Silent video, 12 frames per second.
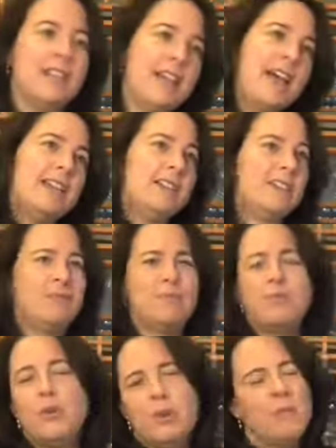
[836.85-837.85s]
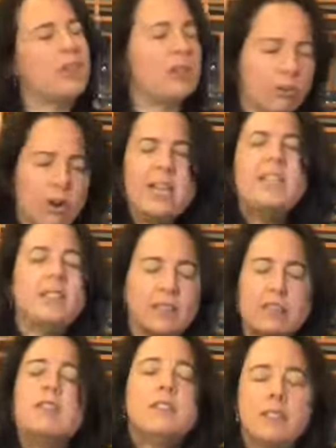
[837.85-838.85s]
That's pretty much a
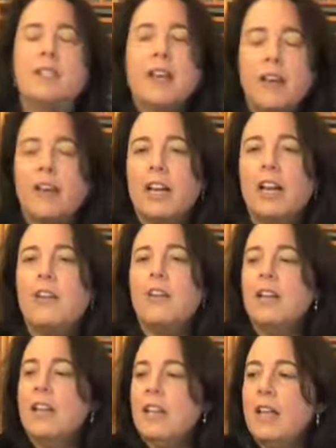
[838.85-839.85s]
crisis scenario.